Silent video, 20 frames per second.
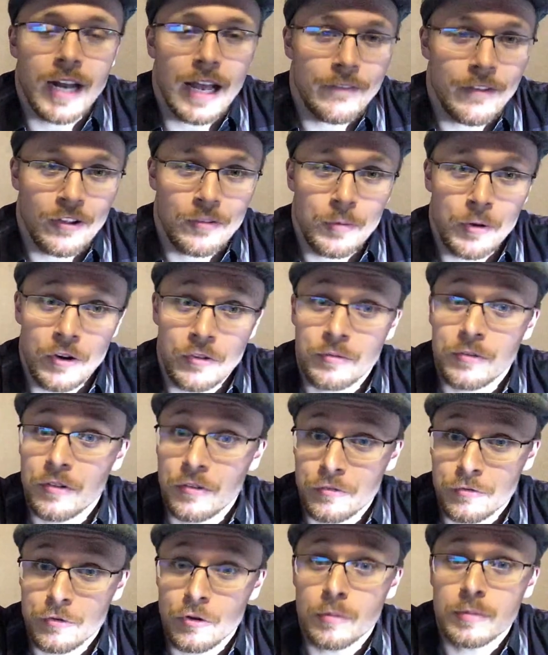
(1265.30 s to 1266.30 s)
I've experienced with
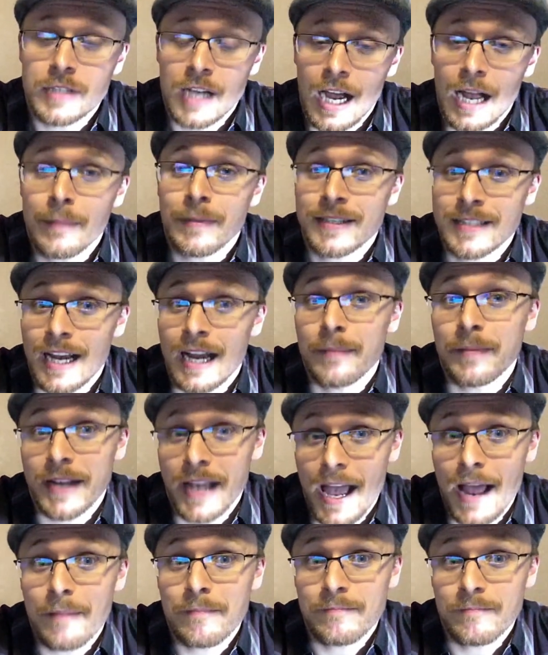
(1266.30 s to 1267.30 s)
this group time and time
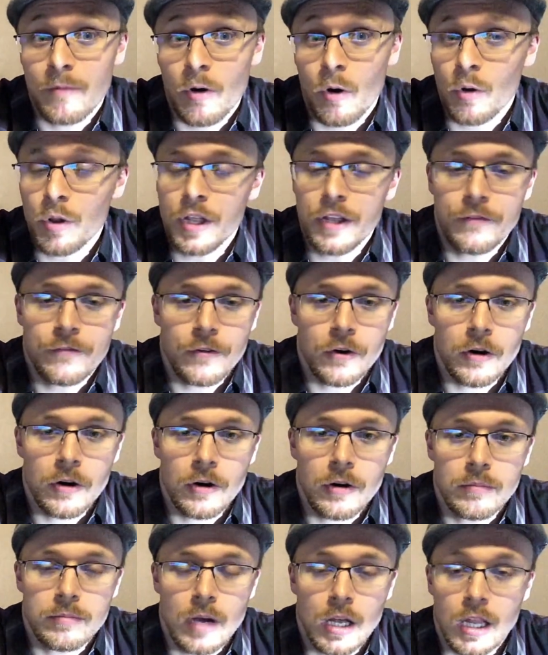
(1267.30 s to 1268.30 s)
again. Only
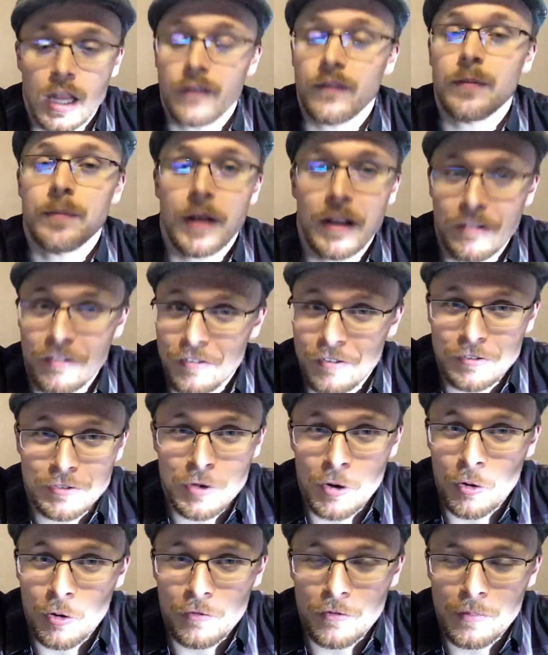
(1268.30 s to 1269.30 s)
for 11 pieces in
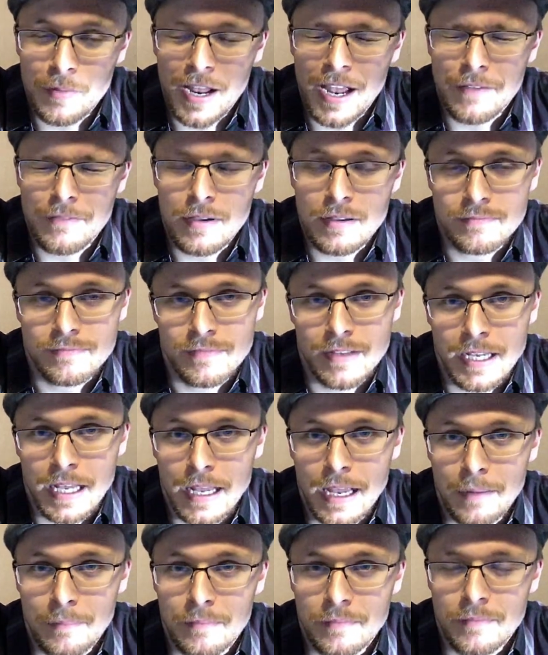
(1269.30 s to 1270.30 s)
total for me, I think.
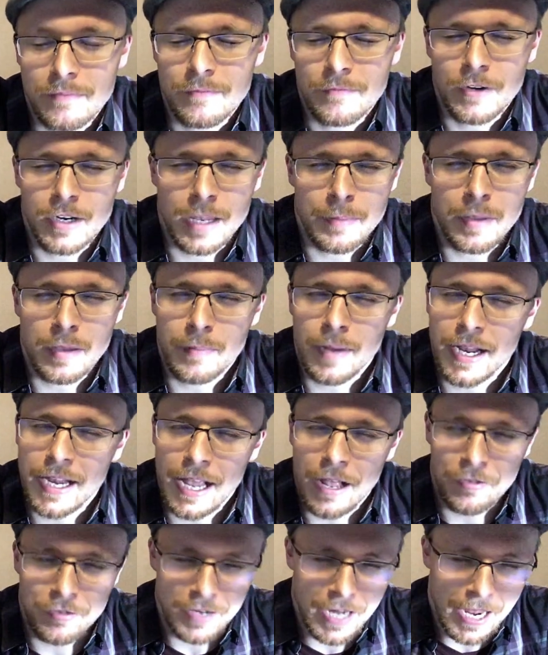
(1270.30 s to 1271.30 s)
Again, forgive me if my
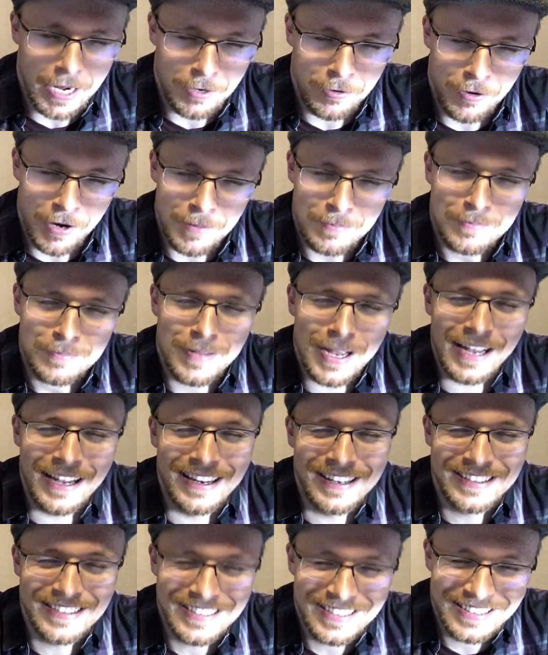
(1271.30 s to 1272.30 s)
count's inaccurate.
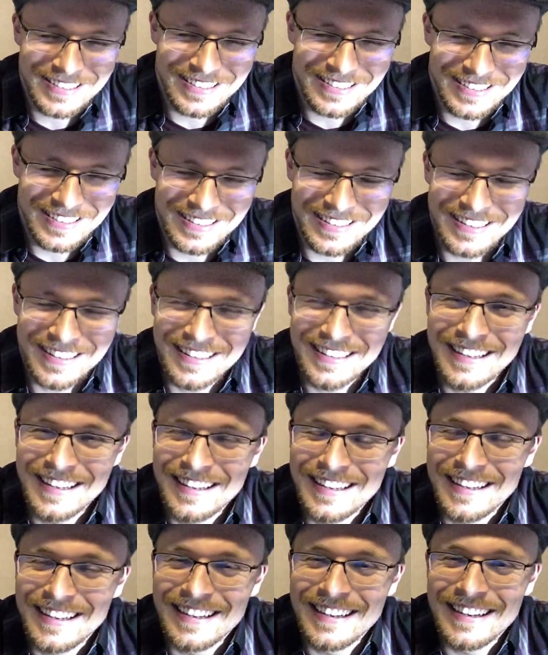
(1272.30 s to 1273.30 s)
But
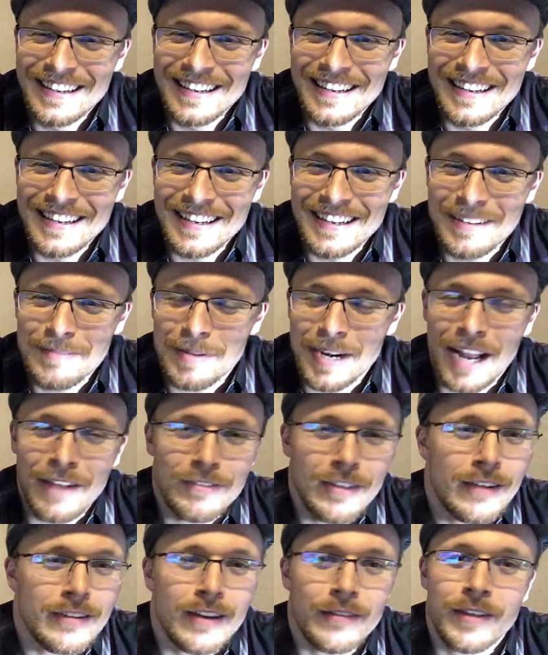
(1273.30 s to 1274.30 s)

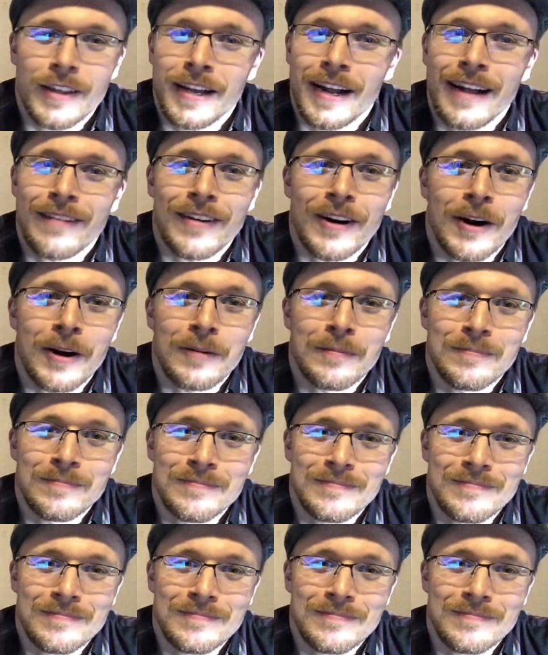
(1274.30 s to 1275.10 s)
I've loved everything I've heard.